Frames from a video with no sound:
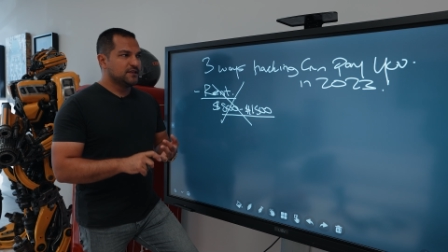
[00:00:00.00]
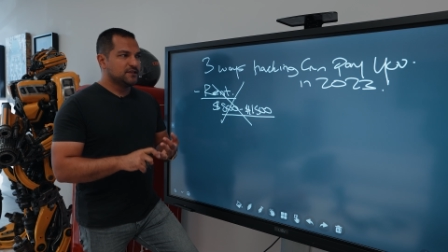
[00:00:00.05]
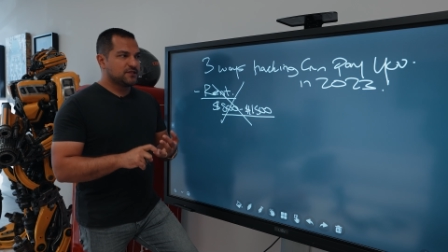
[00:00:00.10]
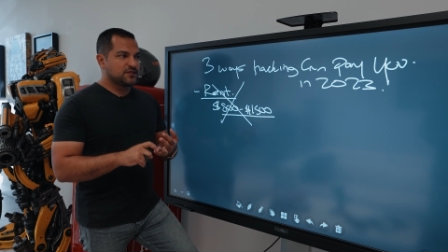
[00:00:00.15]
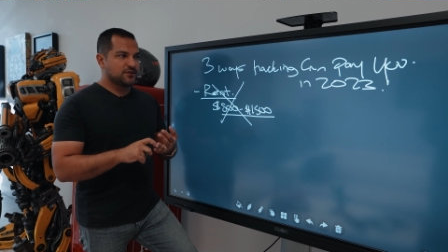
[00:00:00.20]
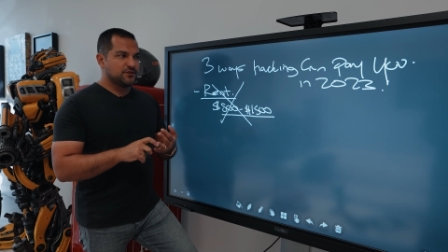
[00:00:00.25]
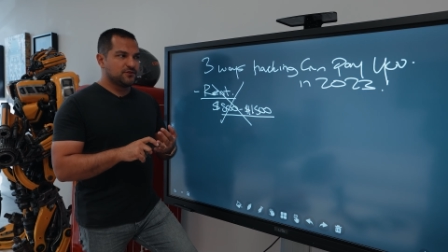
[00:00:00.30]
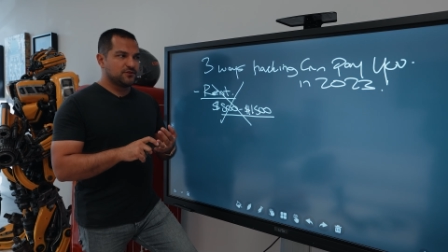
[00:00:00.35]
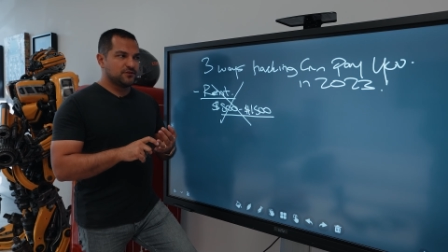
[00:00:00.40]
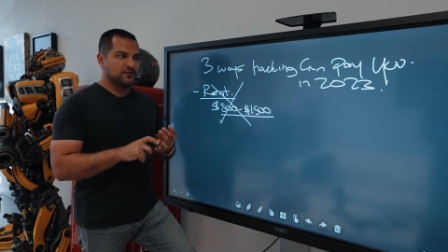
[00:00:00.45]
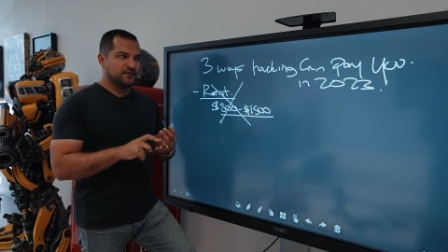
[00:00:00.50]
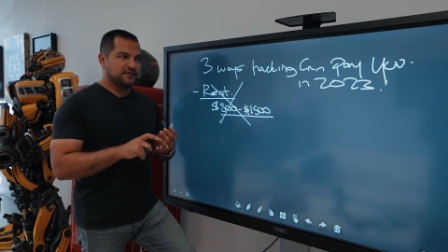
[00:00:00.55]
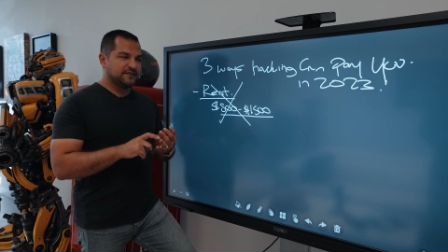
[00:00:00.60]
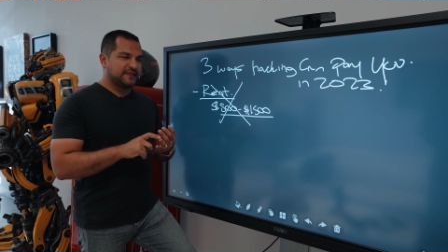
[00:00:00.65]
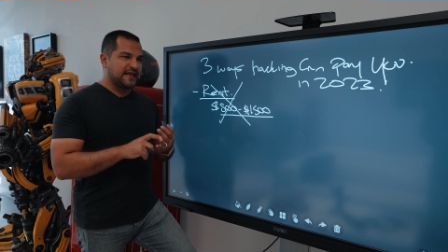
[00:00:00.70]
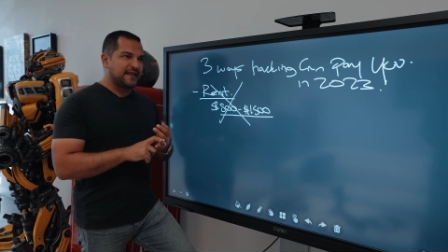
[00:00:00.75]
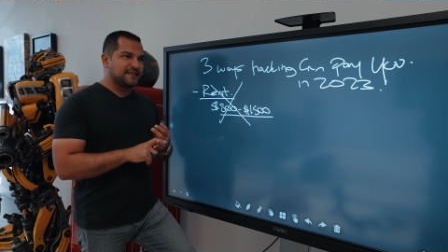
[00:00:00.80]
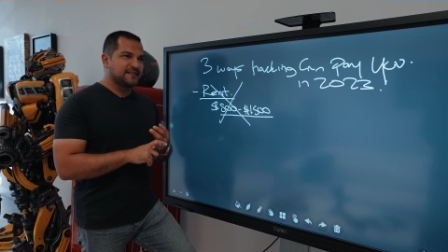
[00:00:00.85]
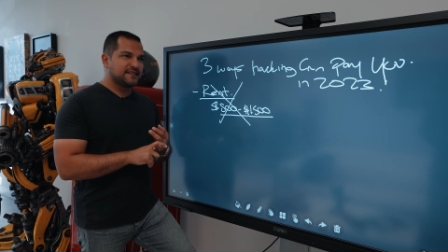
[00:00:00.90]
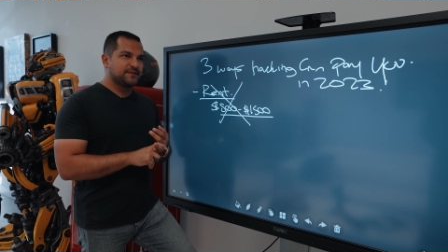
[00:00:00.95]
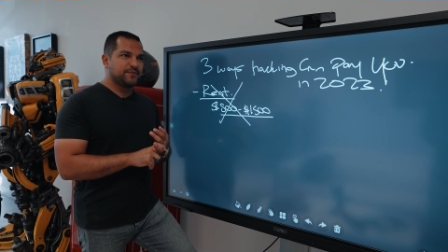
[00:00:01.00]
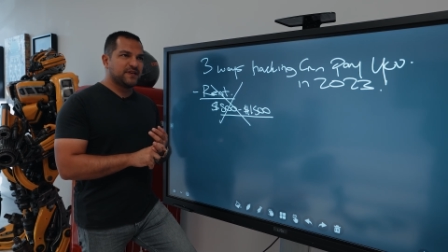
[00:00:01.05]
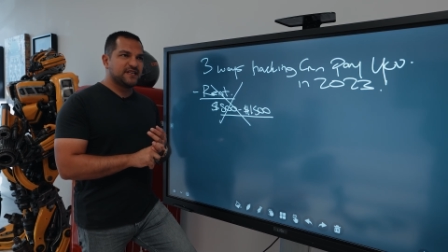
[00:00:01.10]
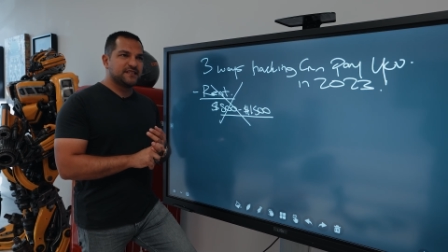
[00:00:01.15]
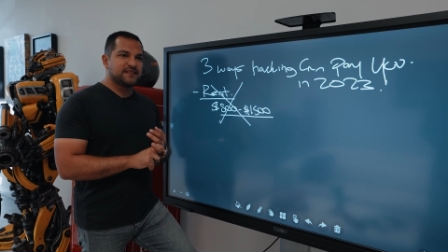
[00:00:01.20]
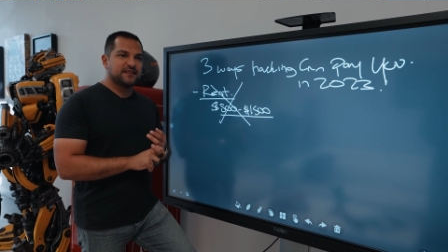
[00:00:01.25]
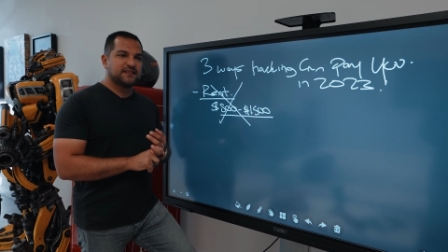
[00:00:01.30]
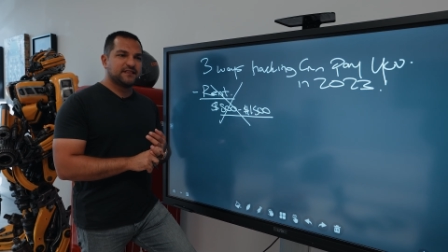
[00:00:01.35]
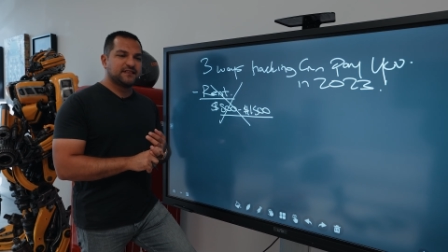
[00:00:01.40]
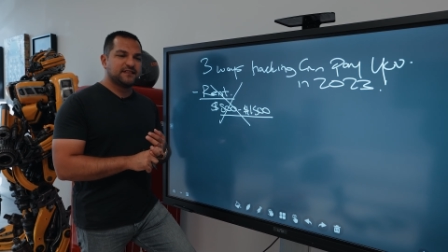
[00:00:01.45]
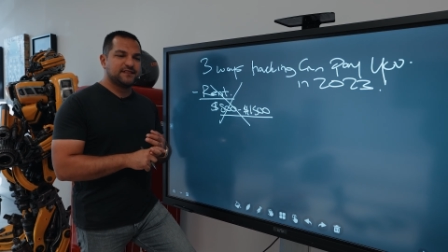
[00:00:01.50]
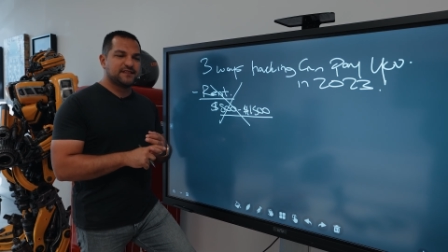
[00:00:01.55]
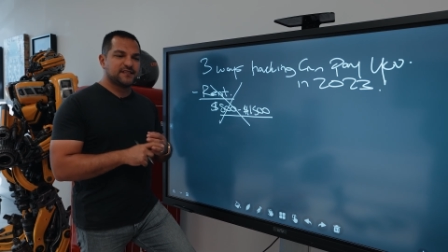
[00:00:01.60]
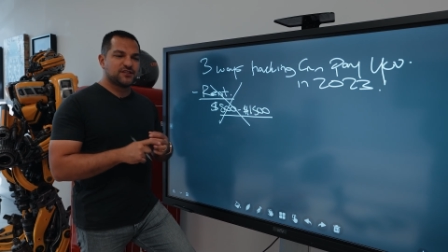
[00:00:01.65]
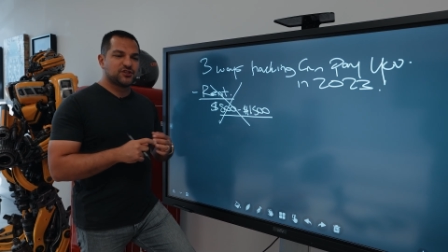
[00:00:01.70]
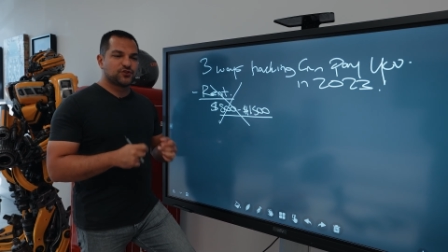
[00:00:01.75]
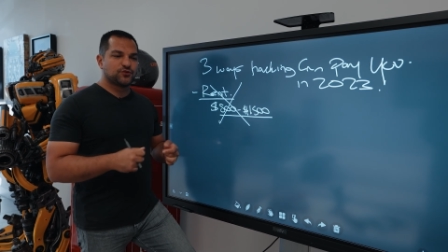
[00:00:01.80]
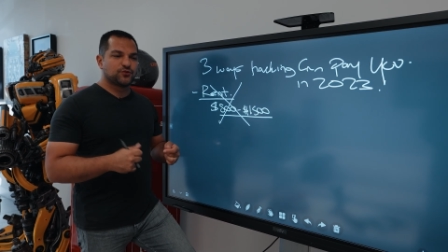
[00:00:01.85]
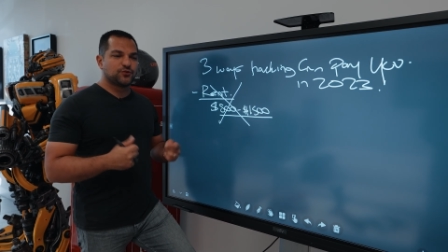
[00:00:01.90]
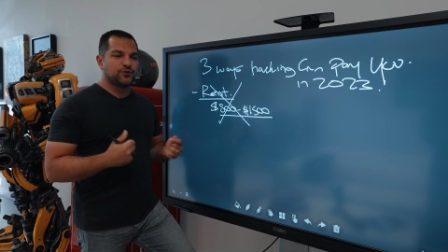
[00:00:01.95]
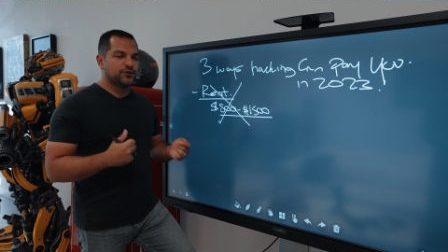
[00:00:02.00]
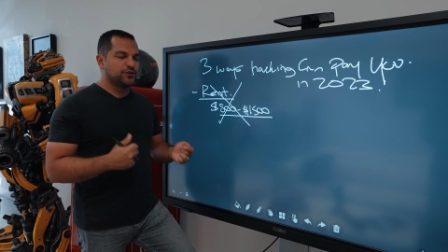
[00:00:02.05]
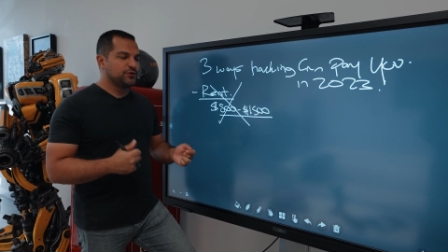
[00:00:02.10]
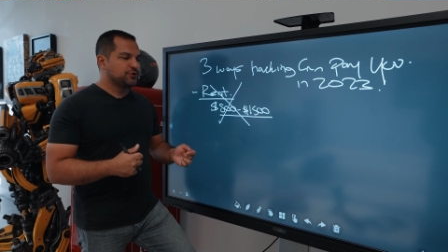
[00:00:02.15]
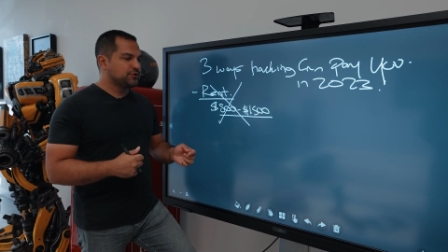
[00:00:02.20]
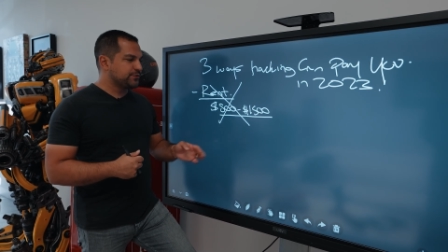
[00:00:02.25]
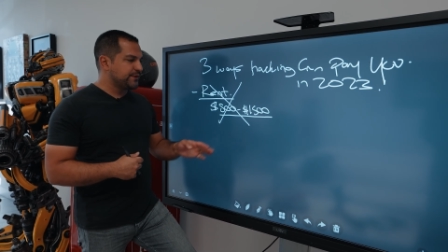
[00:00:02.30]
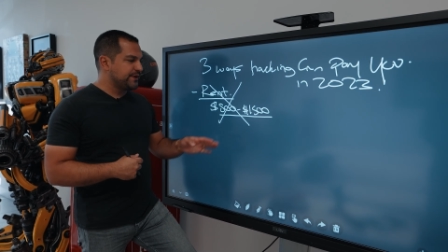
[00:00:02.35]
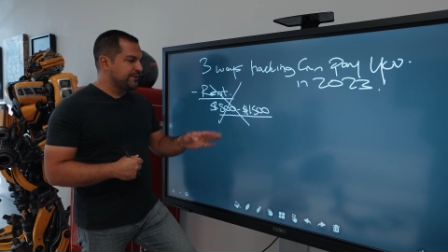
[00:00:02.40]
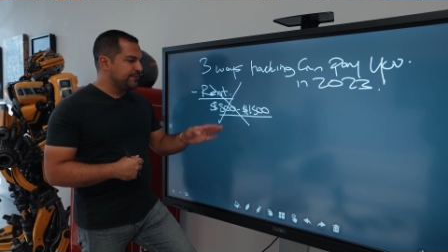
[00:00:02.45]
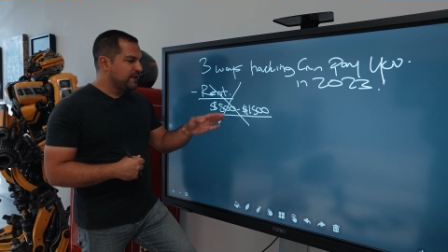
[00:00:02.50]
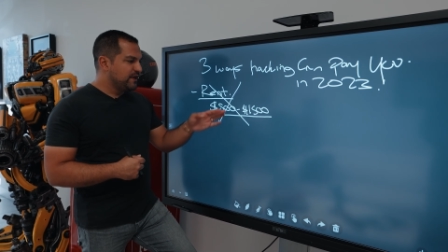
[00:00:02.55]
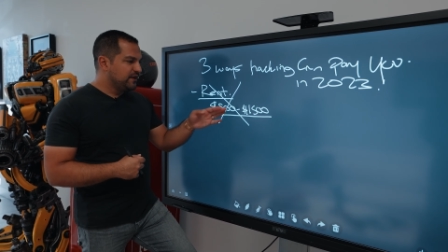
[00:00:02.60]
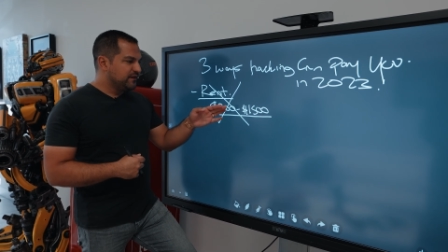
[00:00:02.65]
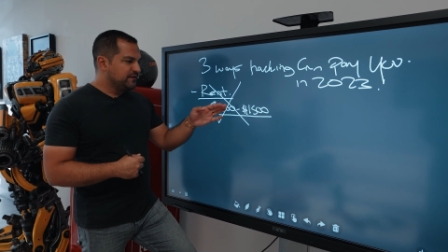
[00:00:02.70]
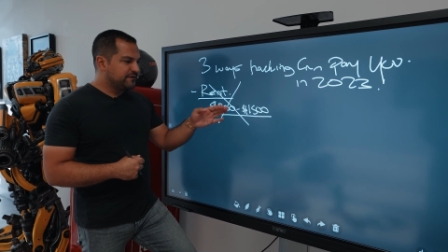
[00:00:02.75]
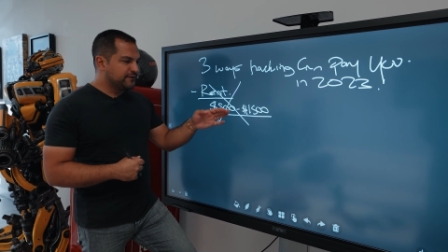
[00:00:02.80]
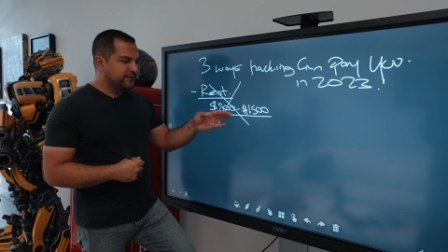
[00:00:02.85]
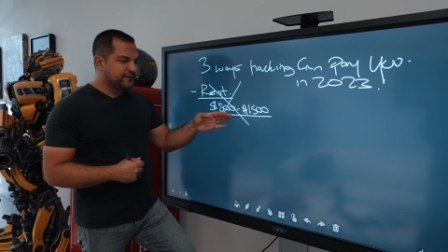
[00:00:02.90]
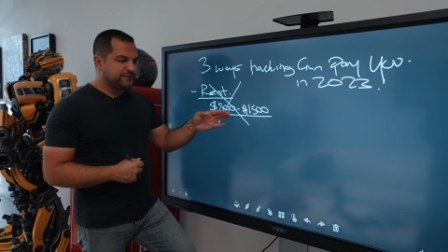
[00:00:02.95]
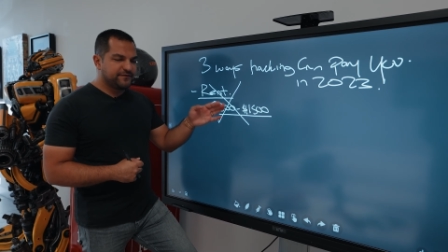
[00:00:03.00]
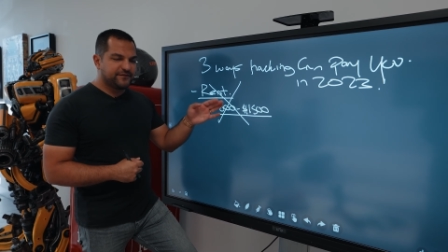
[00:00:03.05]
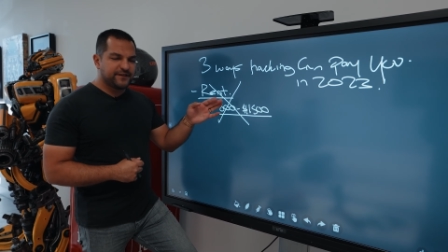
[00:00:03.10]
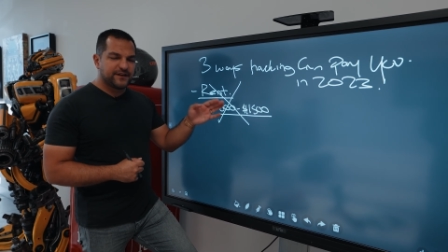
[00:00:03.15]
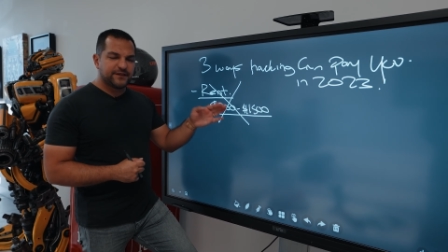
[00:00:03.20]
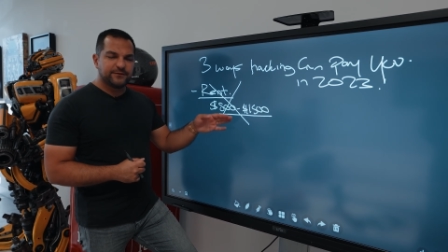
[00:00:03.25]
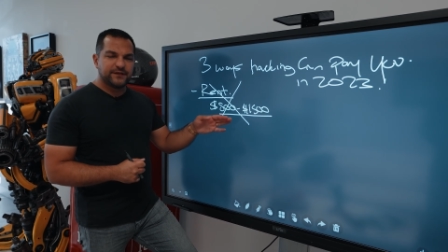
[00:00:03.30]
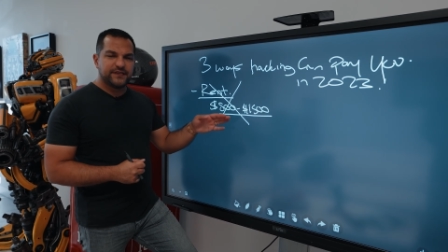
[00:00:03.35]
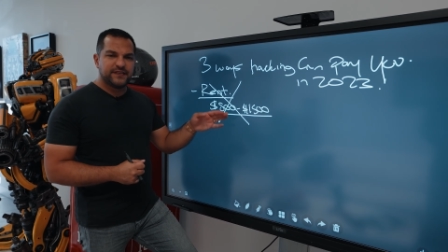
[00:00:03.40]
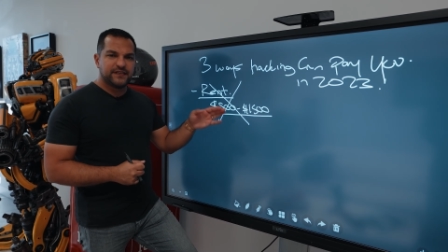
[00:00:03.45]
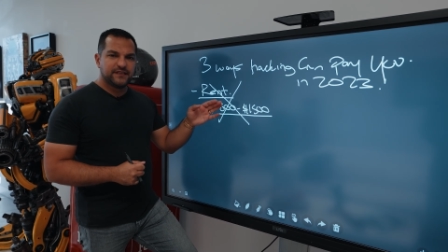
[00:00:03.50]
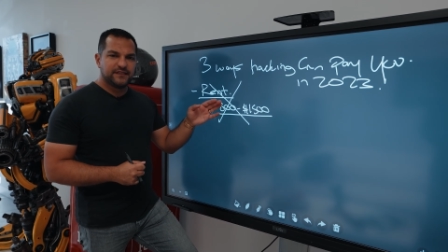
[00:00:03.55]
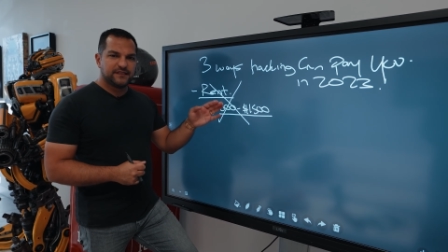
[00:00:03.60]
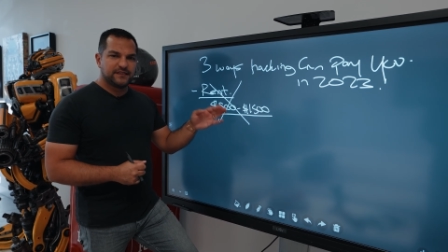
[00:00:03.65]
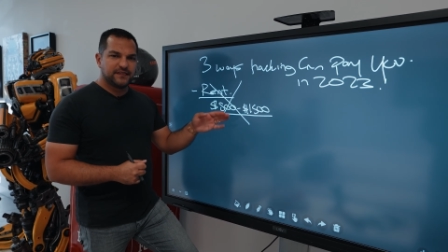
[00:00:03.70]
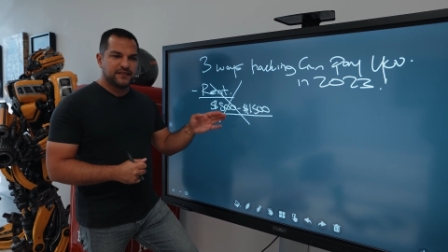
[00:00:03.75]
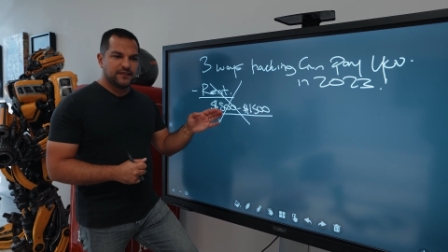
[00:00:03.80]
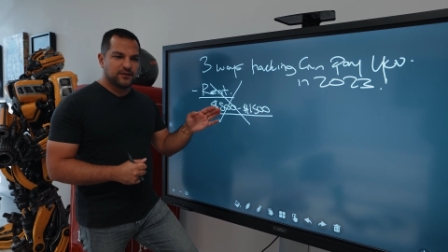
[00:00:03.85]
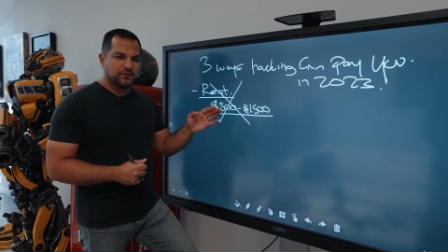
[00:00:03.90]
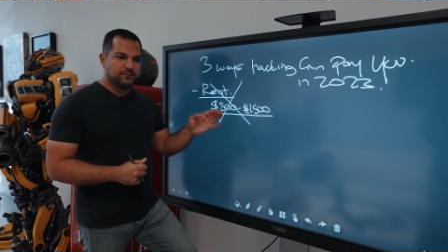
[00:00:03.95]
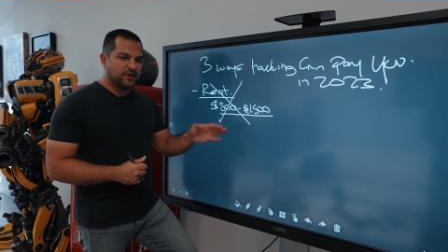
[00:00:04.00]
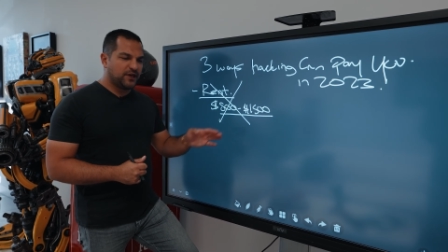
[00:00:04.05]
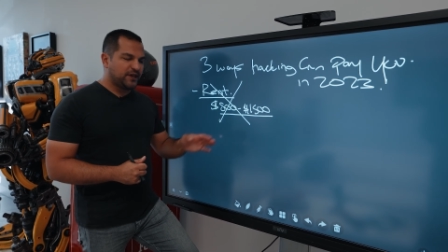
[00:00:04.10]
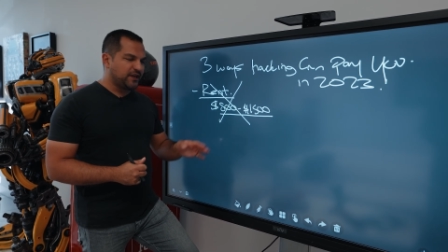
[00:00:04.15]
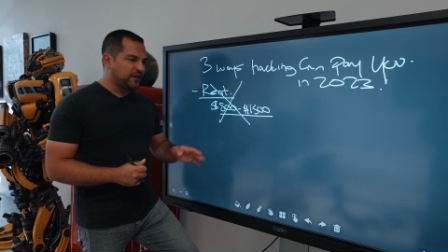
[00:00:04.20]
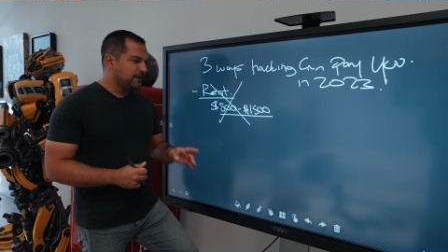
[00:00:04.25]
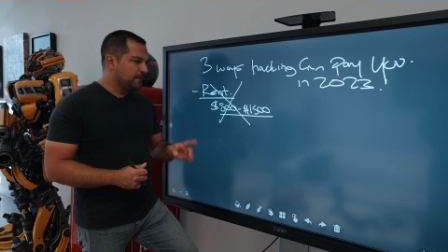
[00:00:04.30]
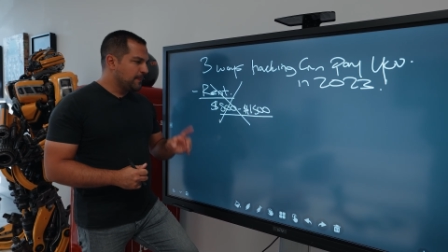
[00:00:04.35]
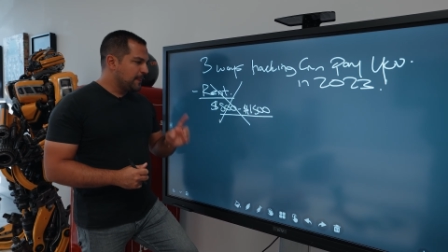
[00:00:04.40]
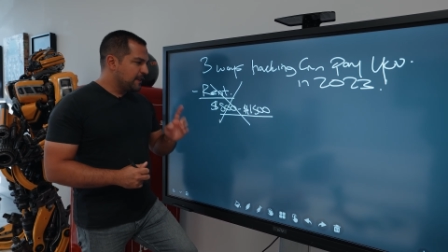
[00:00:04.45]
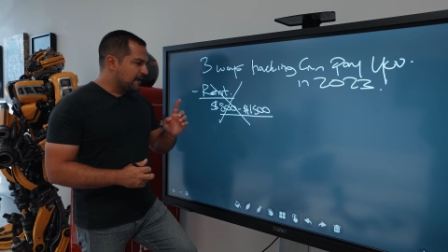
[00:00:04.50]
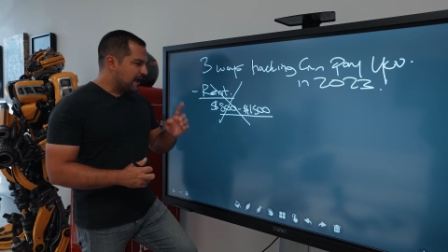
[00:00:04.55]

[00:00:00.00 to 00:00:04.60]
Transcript: So that's basically destroying your dream for very little money.